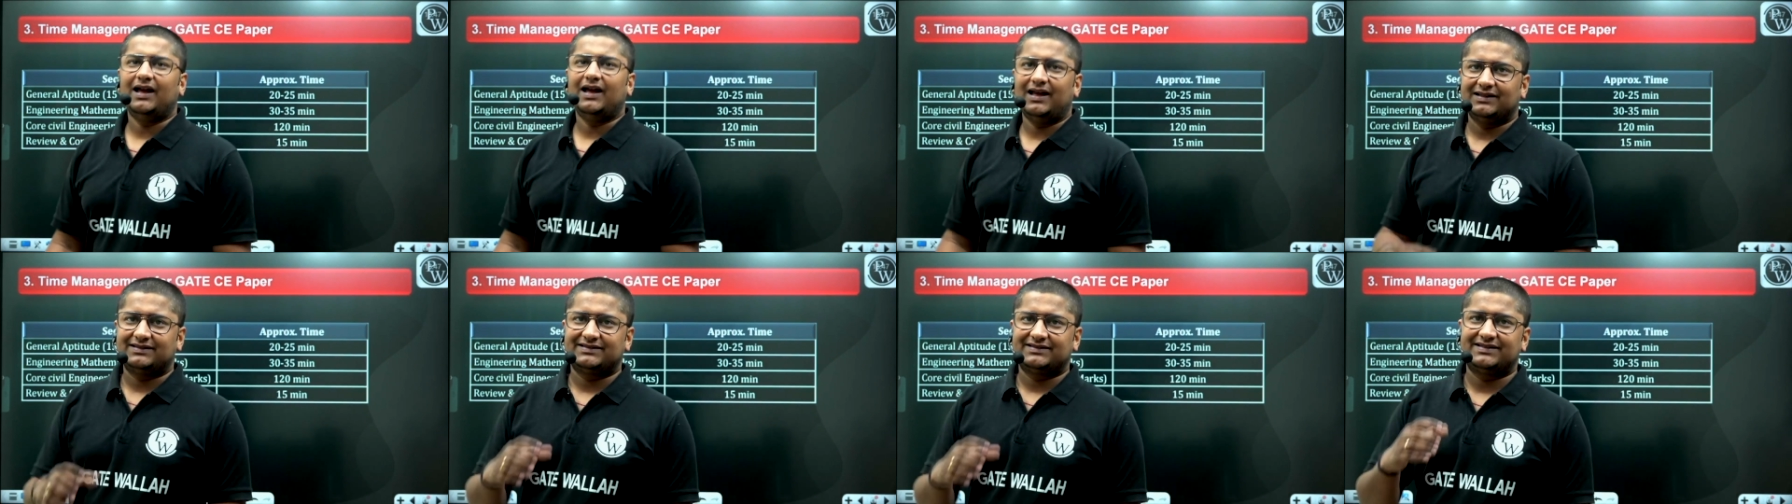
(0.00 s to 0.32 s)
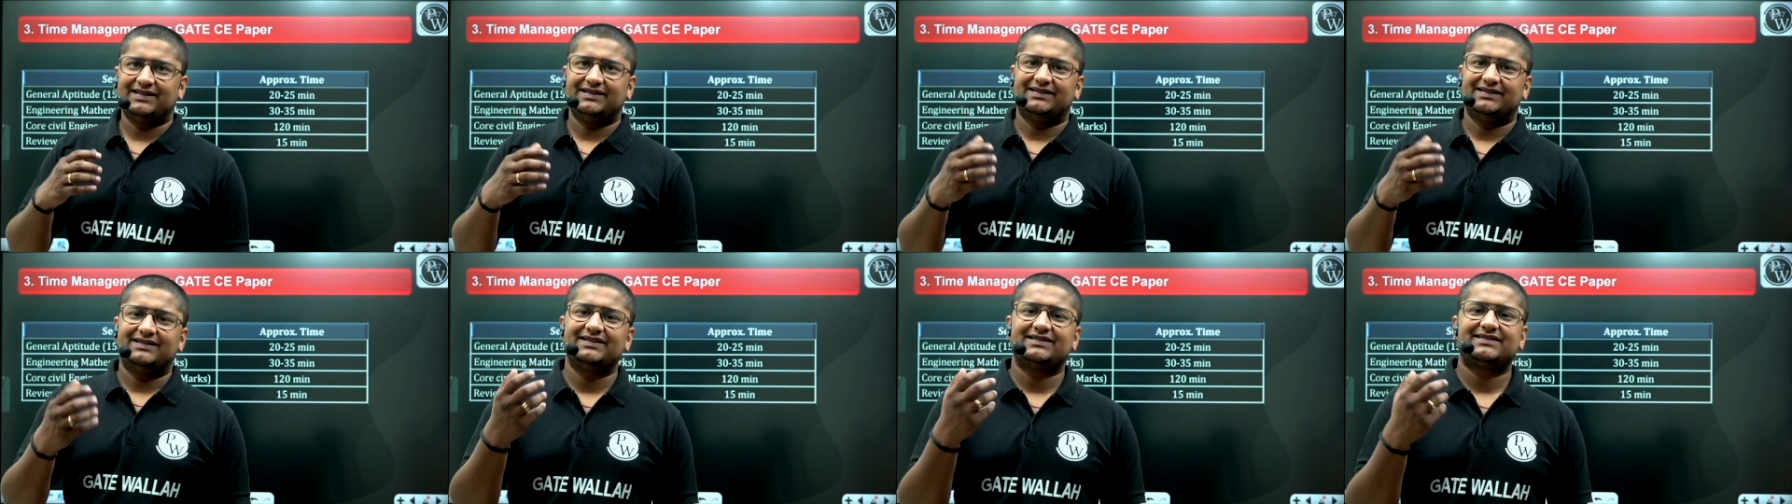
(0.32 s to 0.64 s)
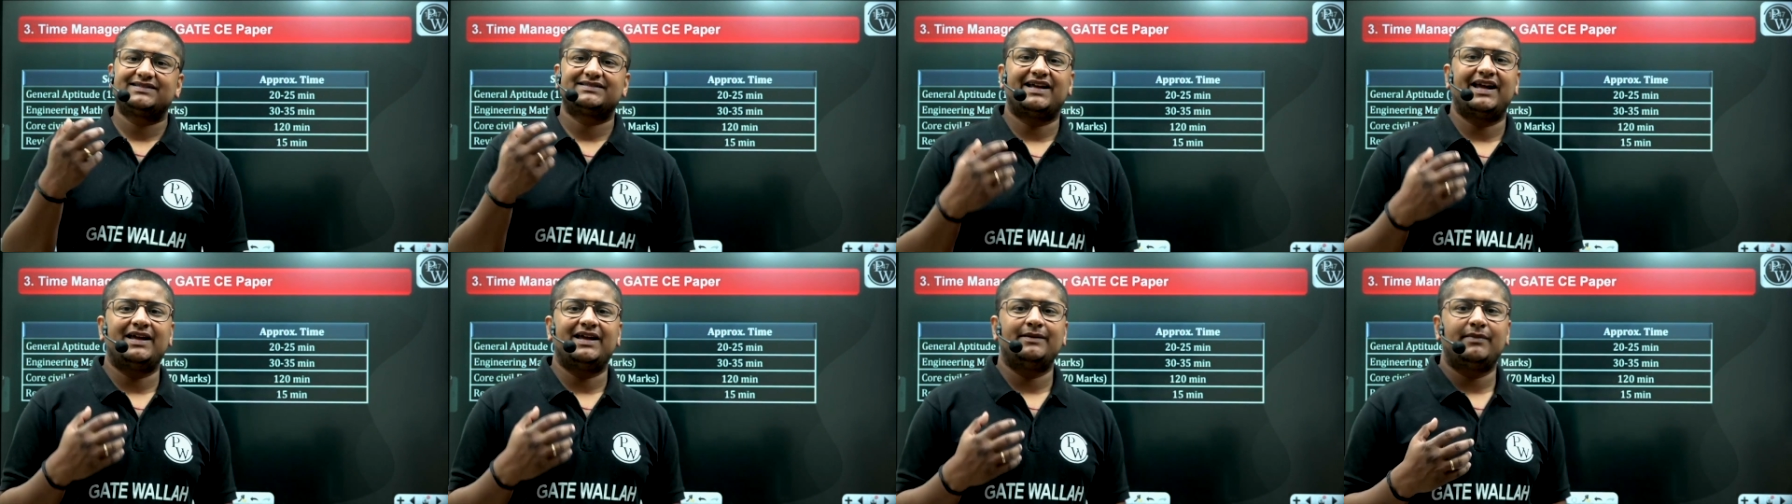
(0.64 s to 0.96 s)
See, this
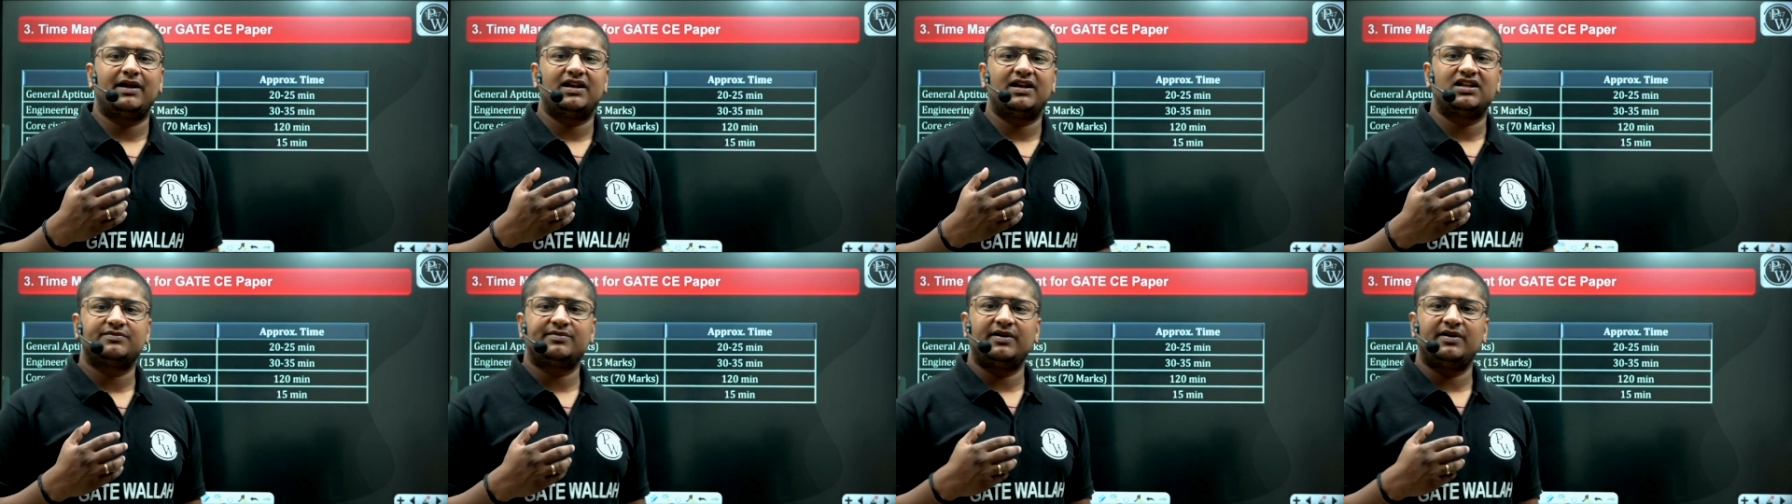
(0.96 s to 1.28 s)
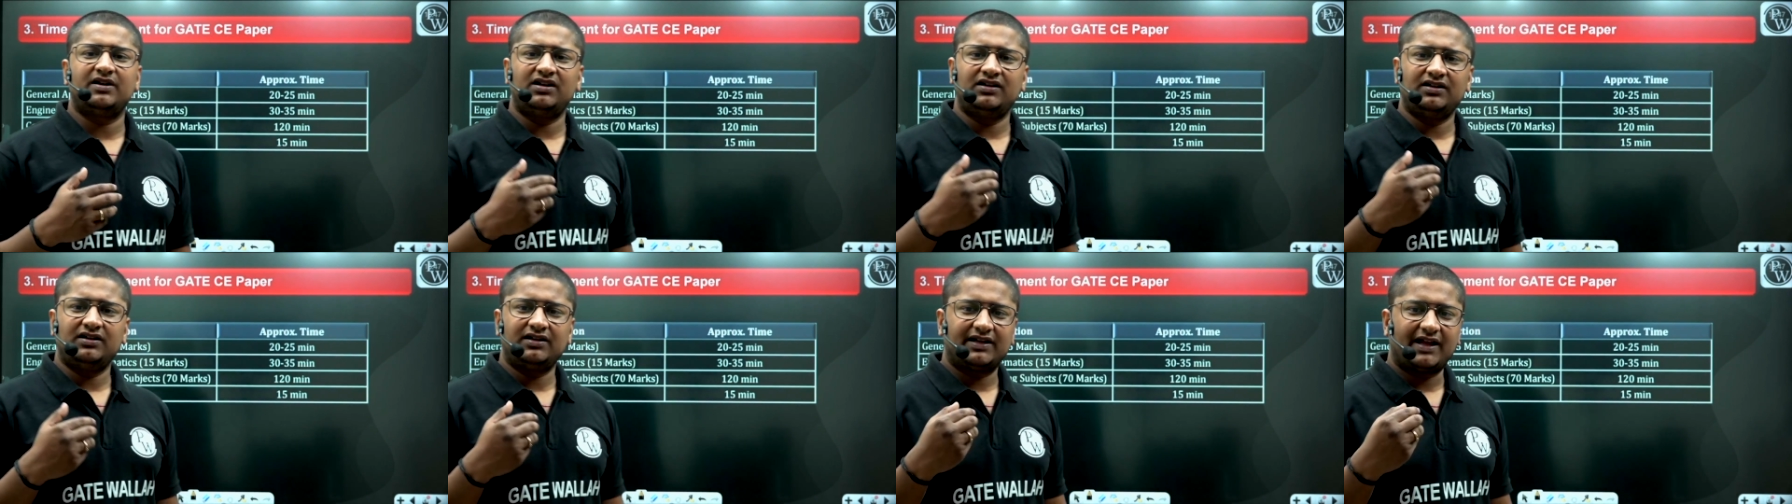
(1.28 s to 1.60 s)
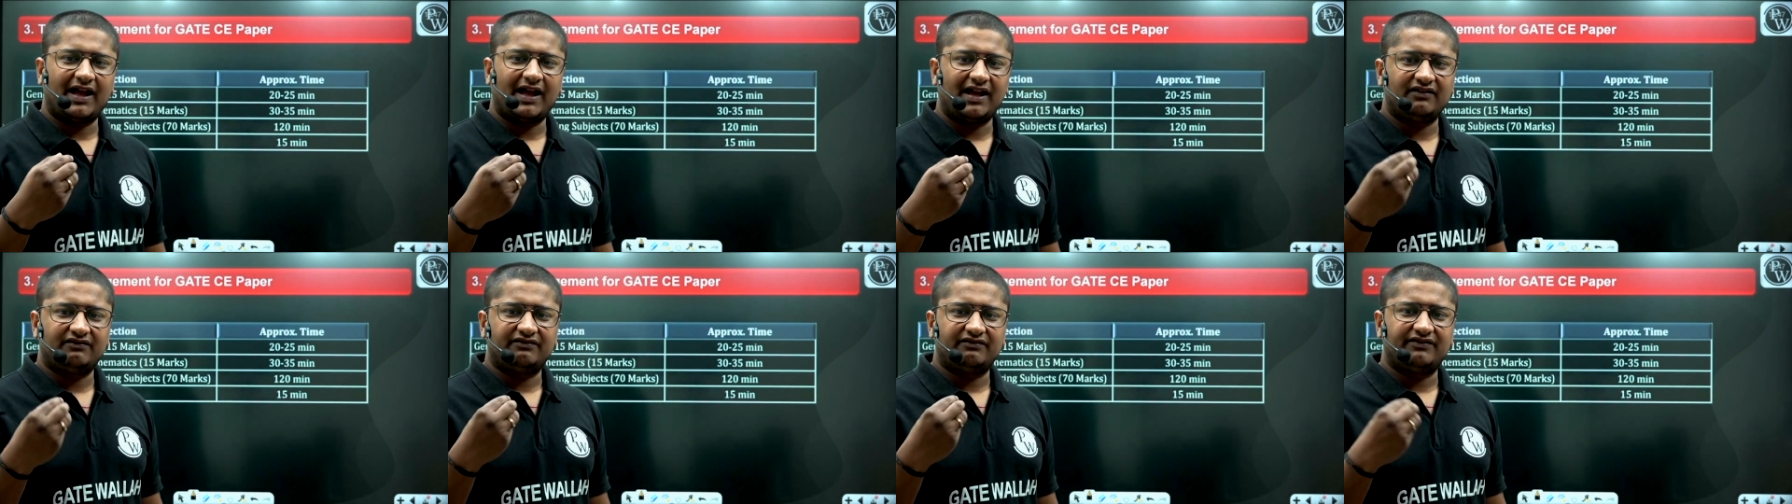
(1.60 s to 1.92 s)
time management
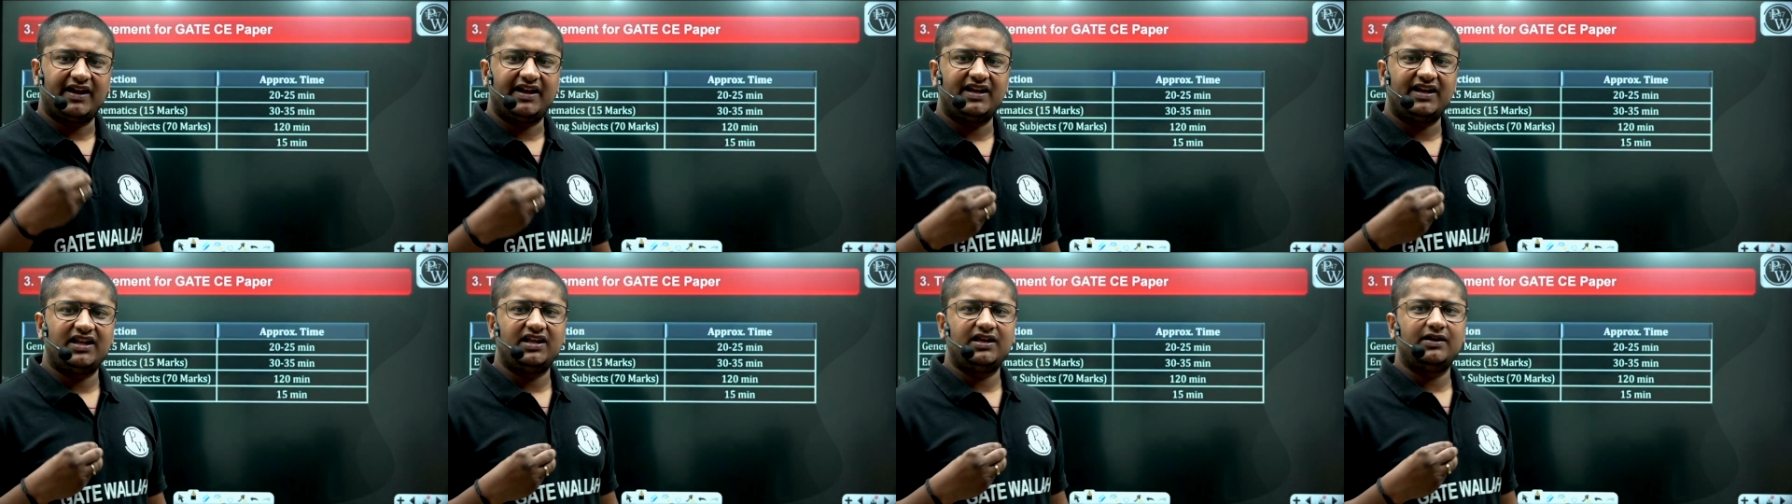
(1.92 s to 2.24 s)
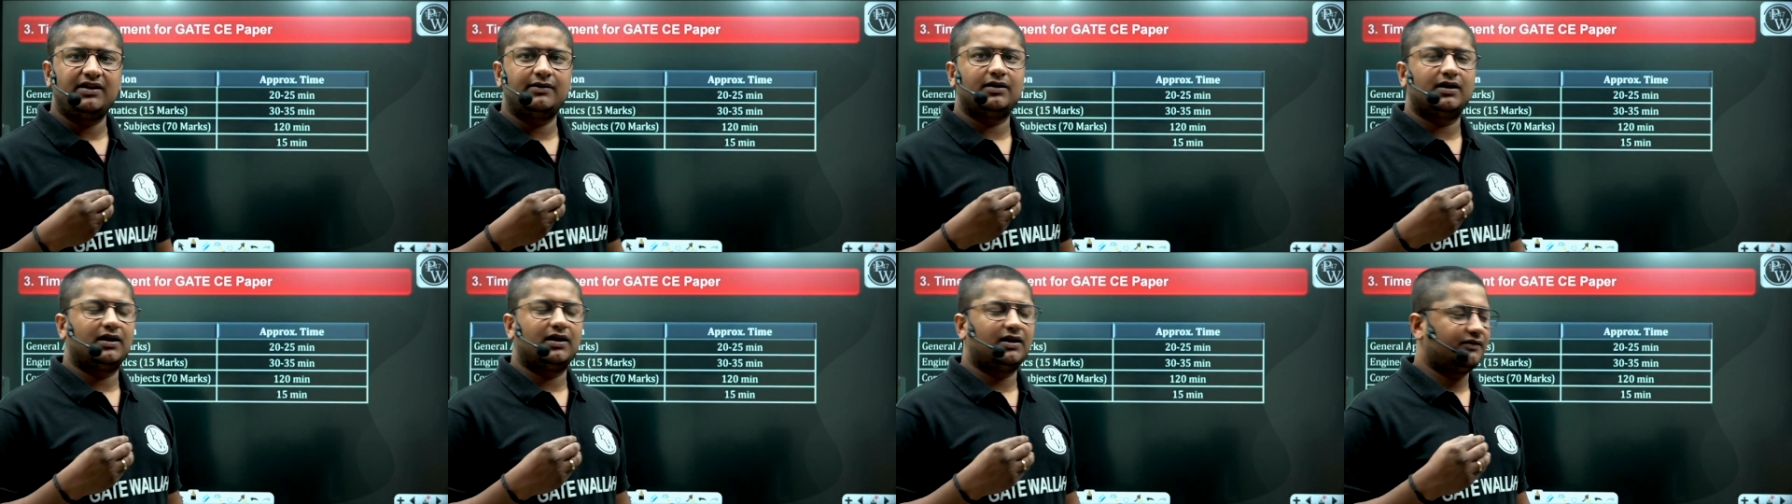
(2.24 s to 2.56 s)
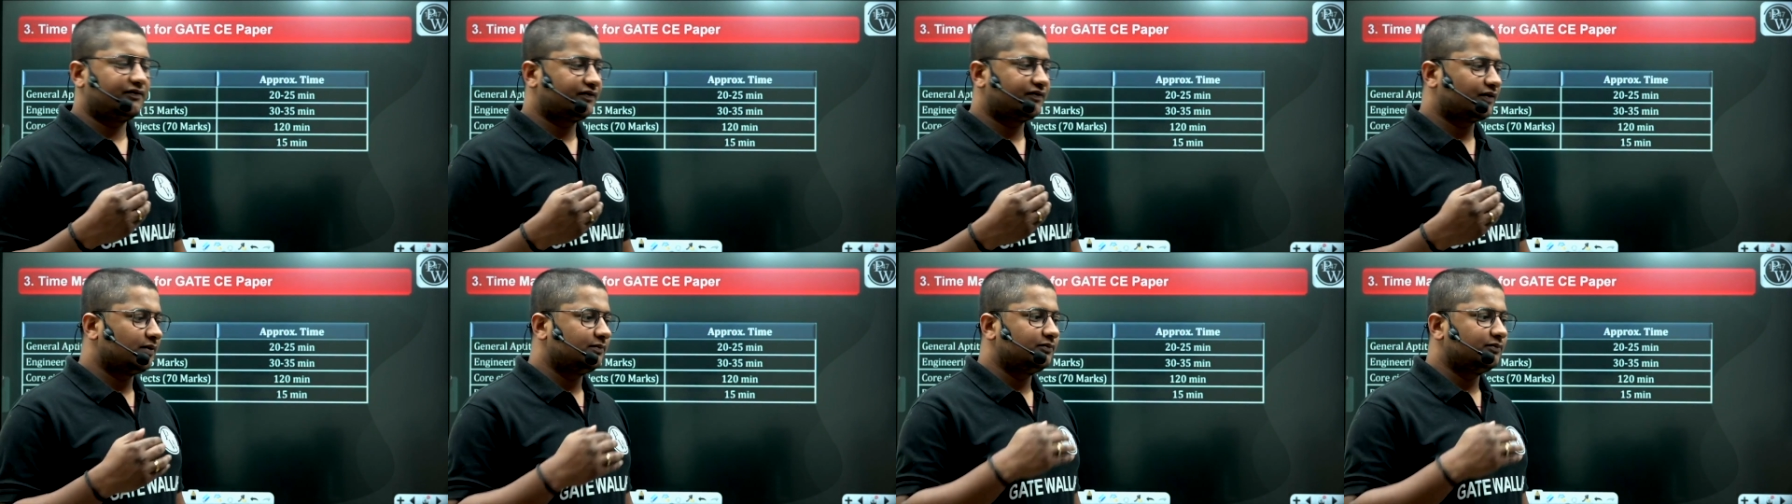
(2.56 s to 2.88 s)
can vary uh,
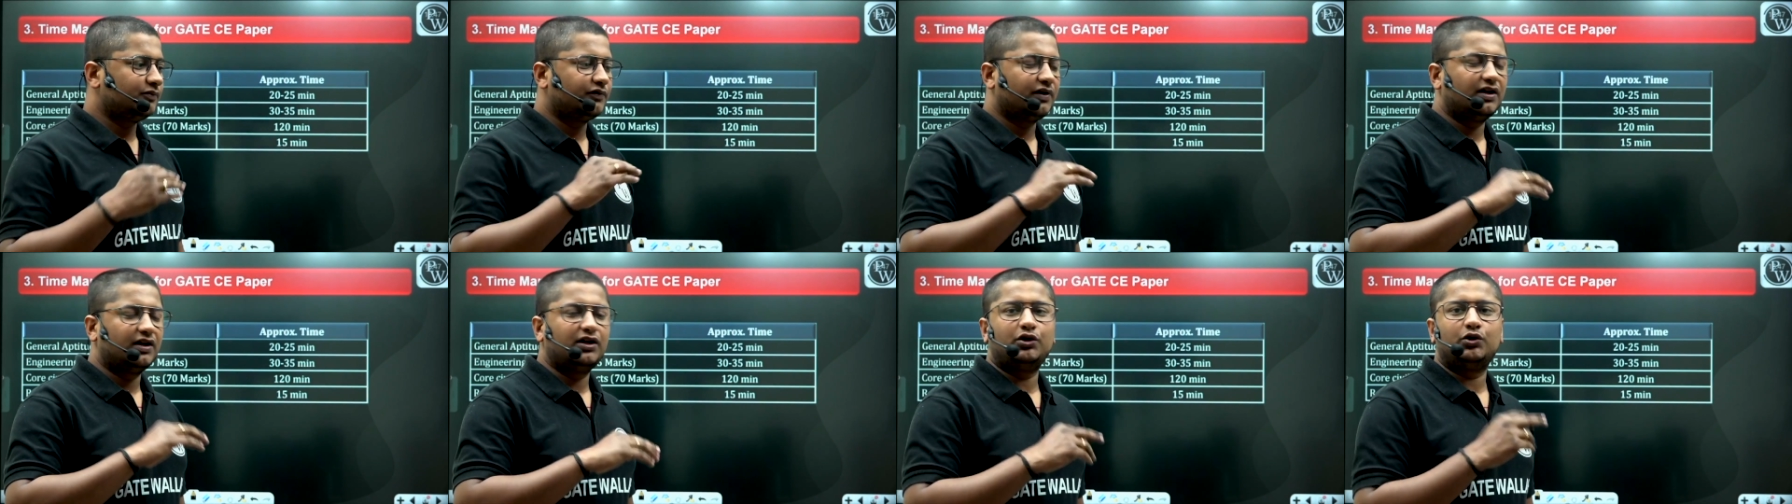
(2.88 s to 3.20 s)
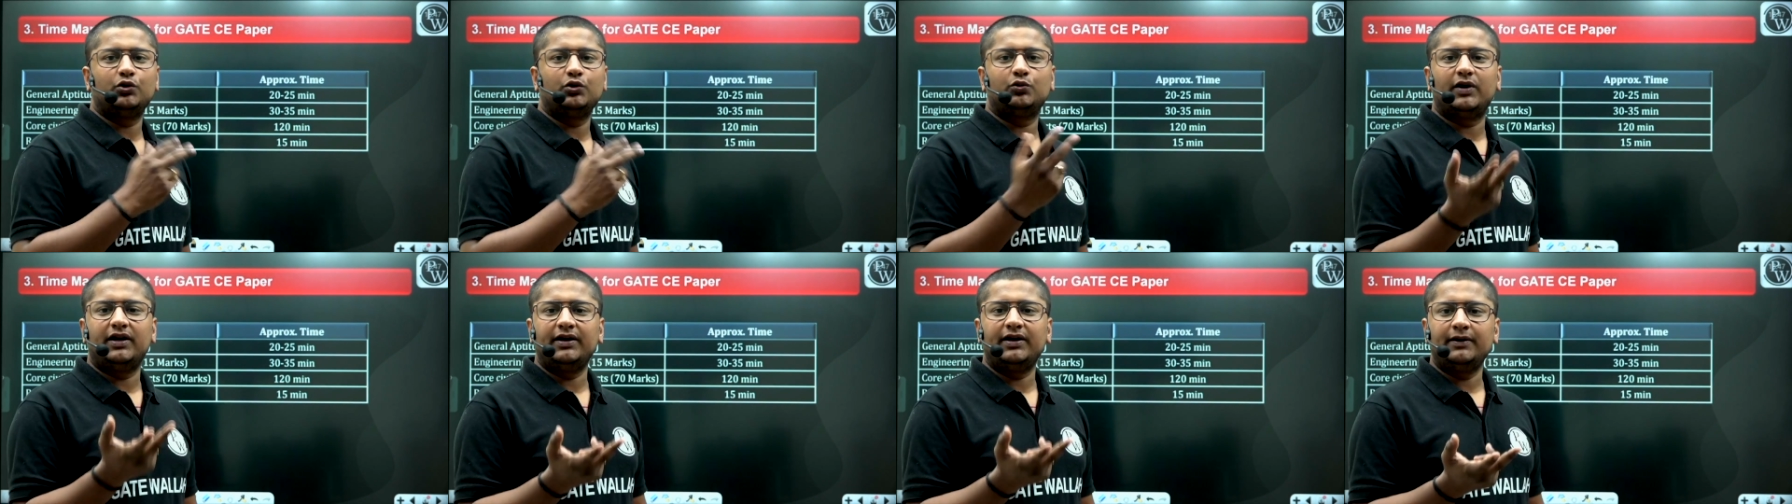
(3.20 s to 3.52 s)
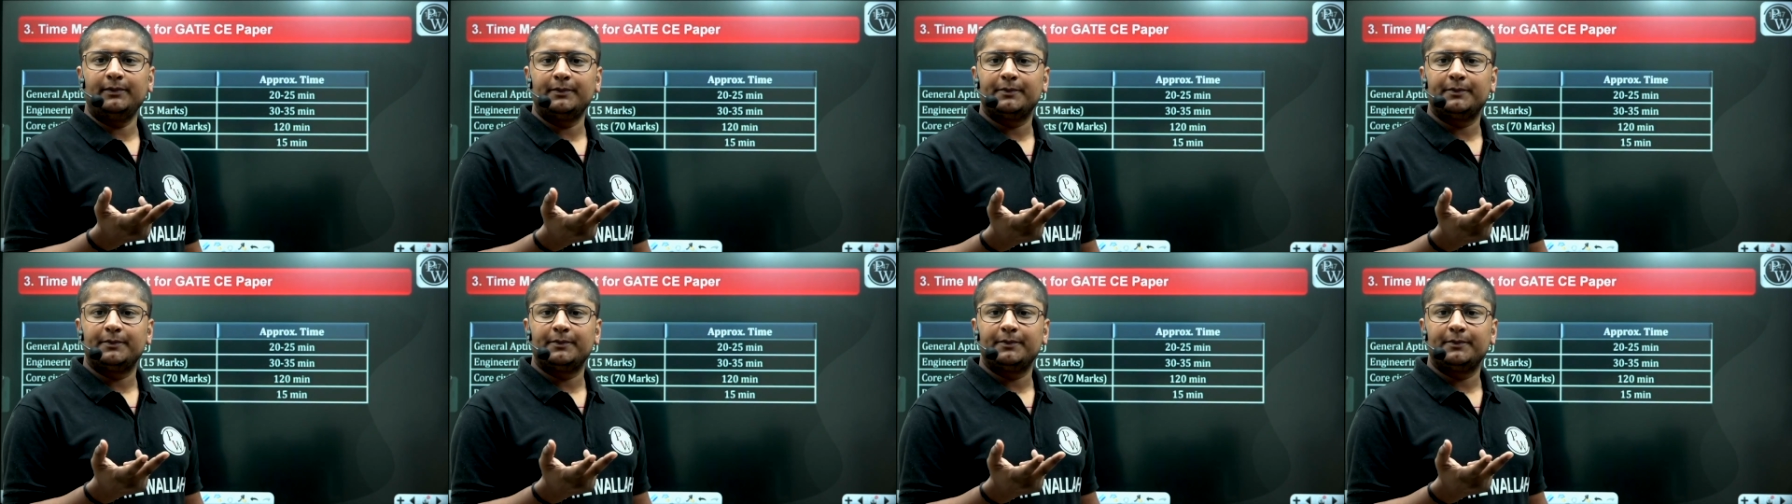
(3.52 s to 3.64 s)
from one to one.